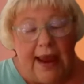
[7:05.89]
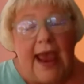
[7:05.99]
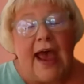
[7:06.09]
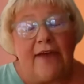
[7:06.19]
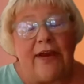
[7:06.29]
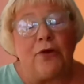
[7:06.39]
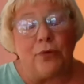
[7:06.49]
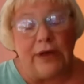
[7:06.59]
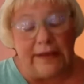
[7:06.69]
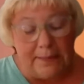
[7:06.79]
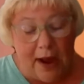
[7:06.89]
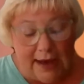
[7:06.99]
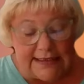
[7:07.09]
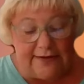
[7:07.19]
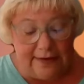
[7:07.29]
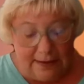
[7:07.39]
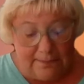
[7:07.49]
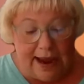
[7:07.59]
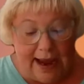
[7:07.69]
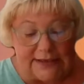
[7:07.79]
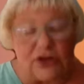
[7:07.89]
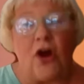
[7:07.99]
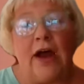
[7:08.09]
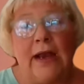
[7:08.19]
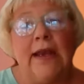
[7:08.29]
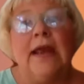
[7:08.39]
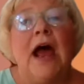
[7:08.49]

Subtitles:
having a really positive impact on